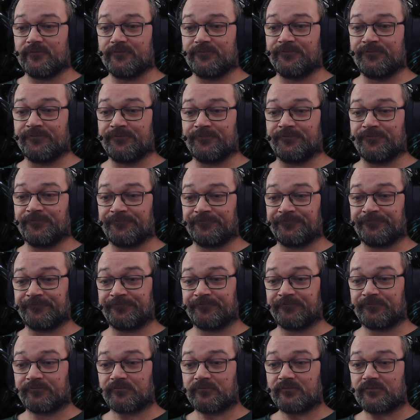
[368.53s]

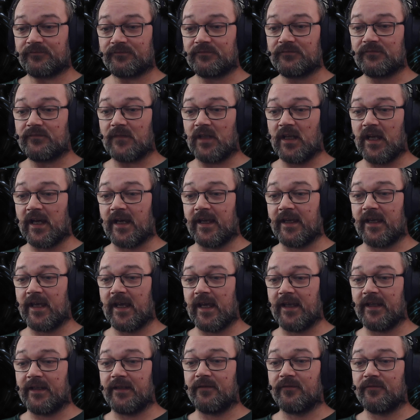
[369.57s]
I
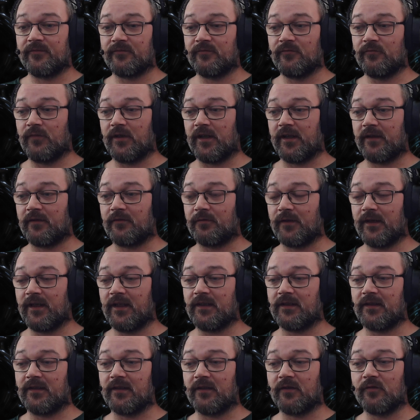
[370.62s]
had when I
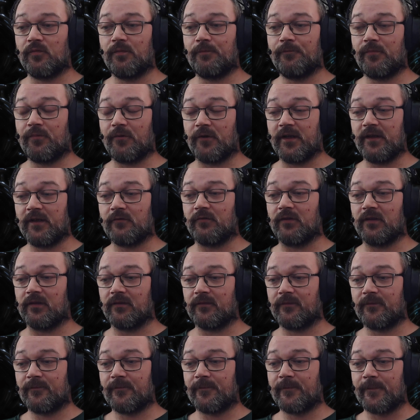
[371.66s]
created the prequel.
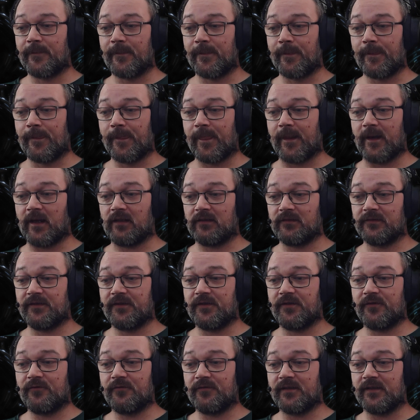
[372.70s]
All the
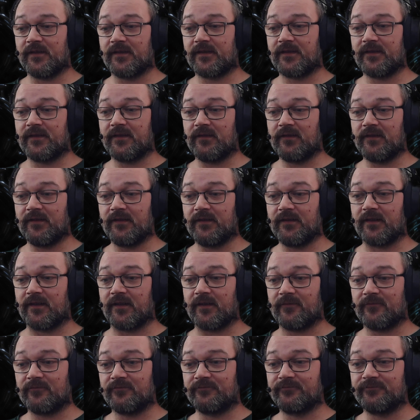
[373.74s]
juice is still in
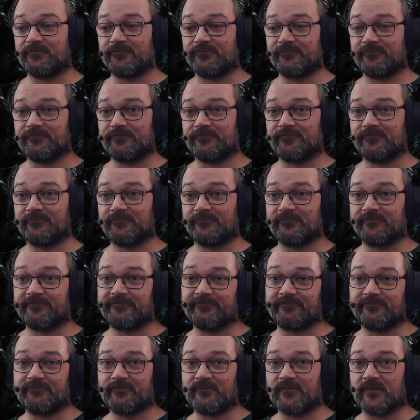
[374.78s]
there.
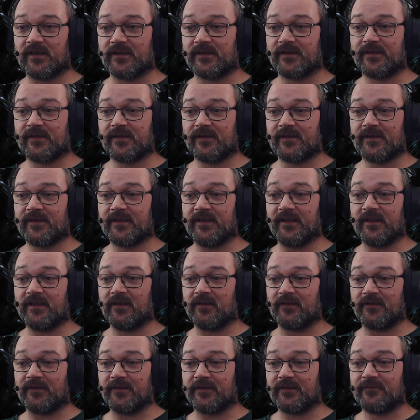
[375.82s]
Just
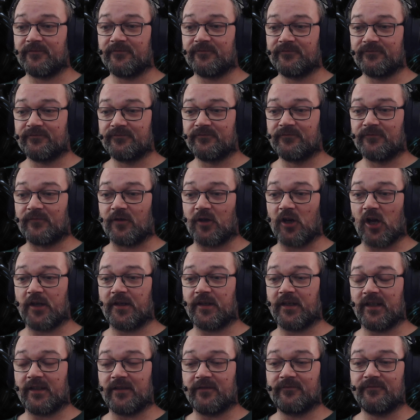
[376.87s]
sealed,
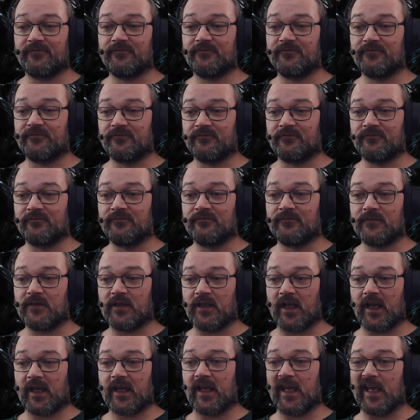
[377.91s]
rotting,
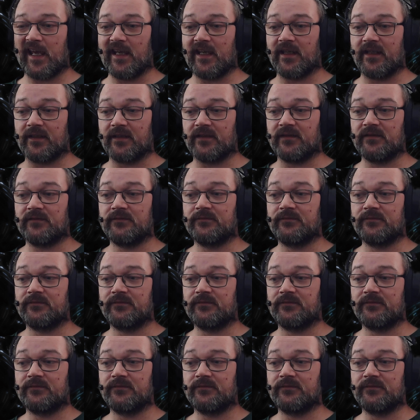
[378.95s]
decaying.